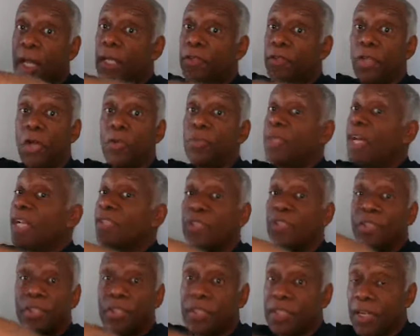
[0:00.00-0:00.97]
Don't touch
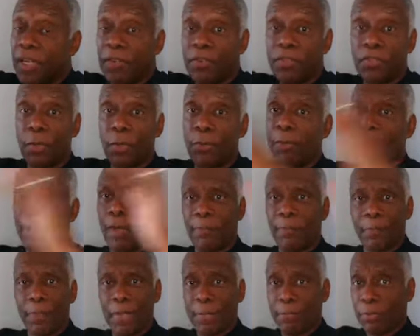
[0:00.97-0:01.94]
their stuff. So
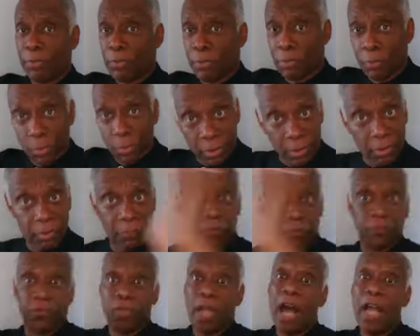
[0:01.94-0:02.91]
people were
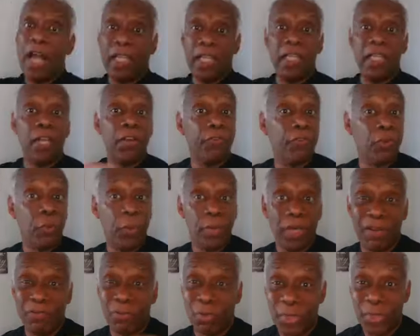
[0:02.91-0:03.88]
flocking there for
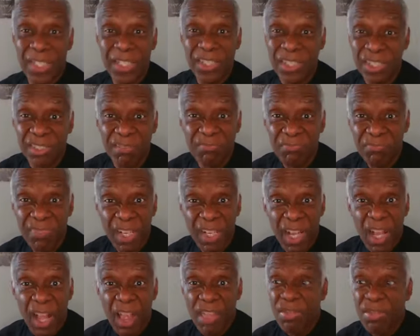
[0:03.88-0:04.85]
whatever reason.
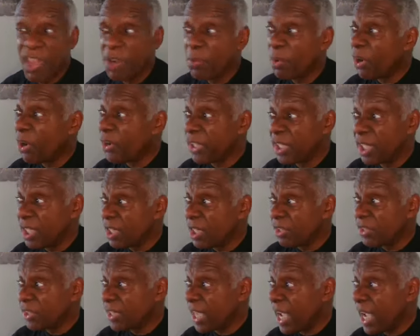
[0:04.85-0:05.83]
They were already on
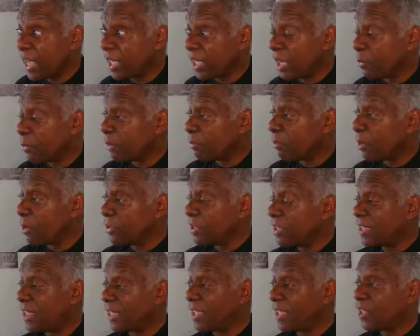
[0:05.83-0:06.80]
their side. And when
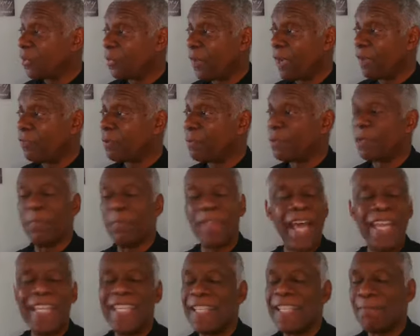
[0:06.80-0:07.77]
Moses said, get away from them,
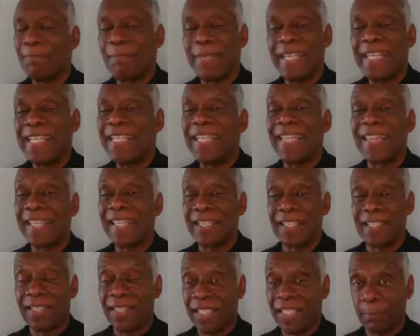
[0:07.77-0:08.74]
that didn't mean anything
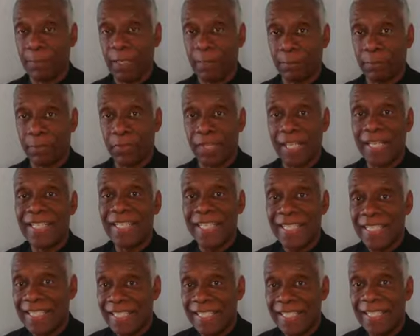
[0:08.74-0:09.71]
to these people. They
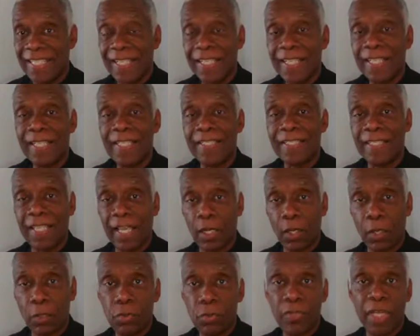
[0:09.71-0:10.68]
didn't
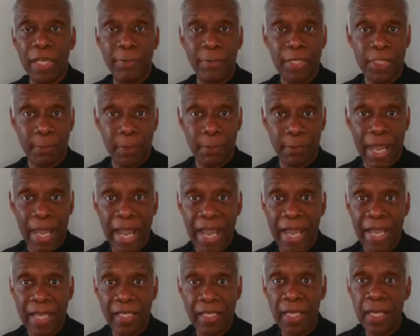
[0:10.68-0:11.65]
say, oh, they must be
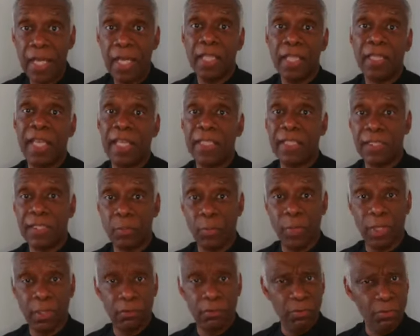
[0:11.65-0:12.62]
bad. They just
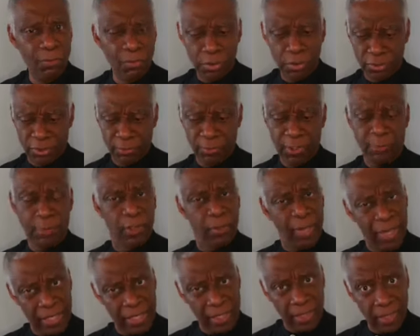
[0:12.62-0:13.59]
went, ooh, Moses must be
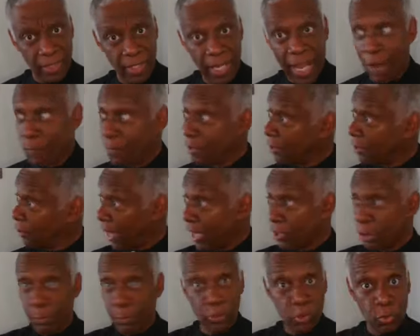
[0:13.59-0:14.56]
crazy. And when the
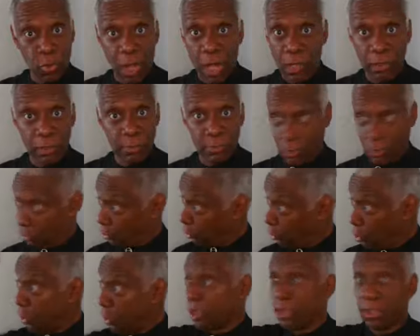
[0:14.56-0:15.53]
ground opened, swallowed them, said,
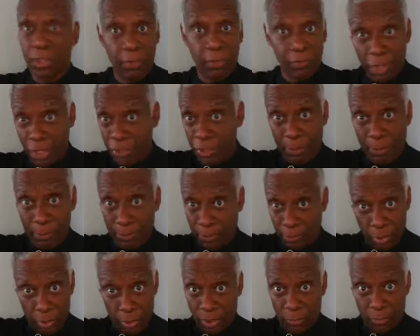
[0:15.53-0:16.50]
you killed, they're the people,
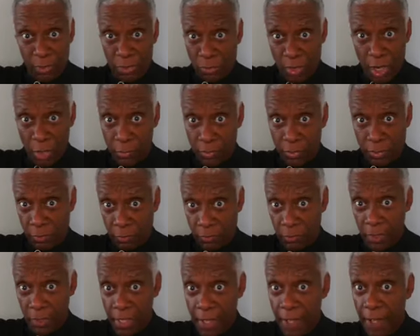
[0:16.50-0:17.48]
Lord, and what's wrong with you?
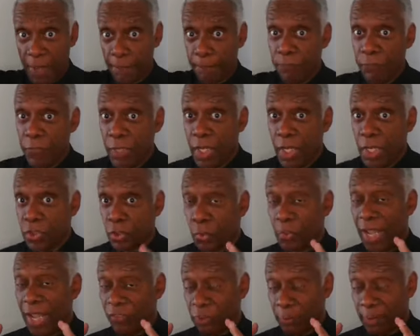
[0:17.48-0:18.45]
So
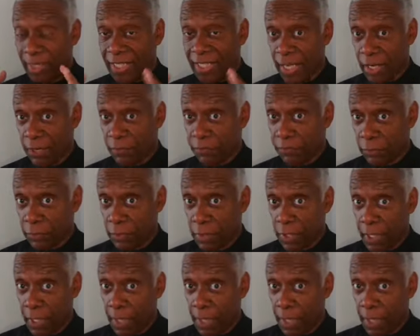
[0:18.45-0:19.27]
we have to be careful.